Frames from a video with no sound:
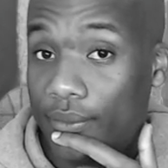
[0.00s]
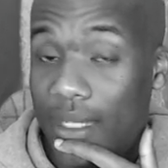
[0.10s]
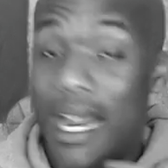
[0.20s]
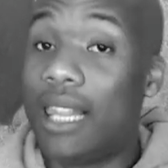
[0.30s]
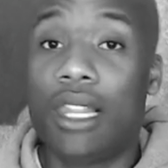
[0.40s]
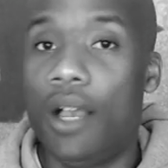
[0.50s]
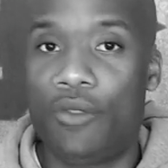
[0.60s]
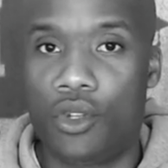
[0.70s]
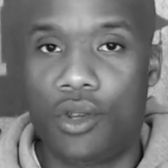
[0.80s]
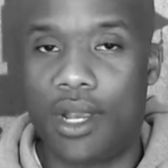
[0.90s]
And I
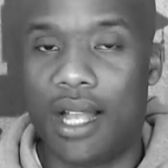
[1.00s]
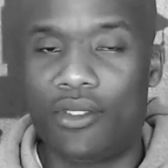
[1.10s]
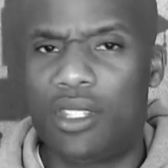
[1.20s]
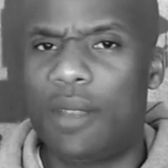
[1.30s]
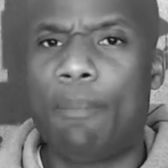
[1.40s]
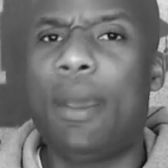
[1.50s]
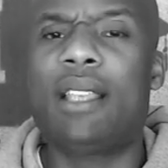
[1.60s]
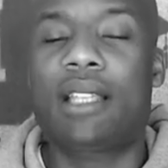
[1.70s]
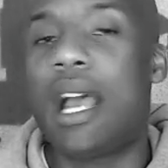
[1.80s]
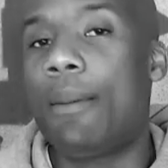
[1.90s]
love junior college. This is the
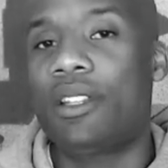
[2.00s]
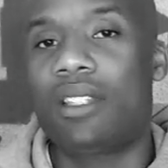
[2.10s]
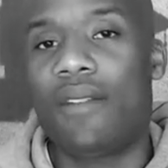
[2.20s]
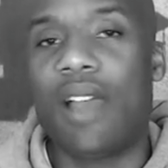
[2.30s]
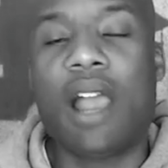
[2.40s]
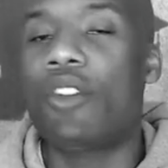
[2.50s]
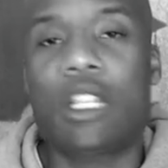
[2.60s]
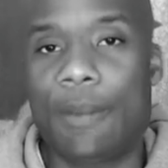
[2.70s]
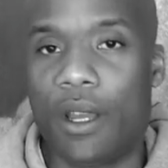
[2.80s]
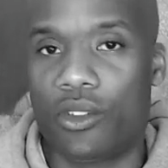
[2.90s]
best competition I've ever
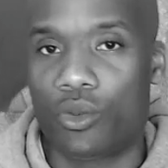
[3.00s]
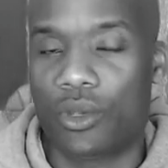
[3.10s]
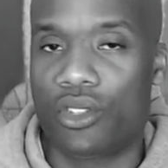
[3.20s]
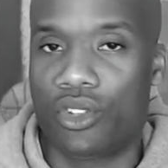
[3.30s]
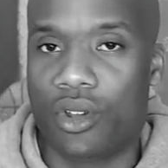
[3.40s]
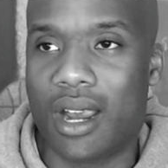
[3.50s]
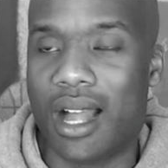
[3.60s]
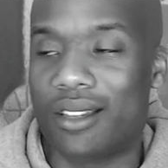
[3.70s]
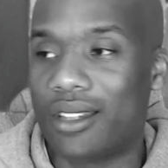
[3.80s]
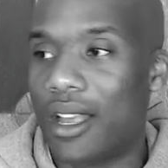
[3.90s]
experienced was in junior college.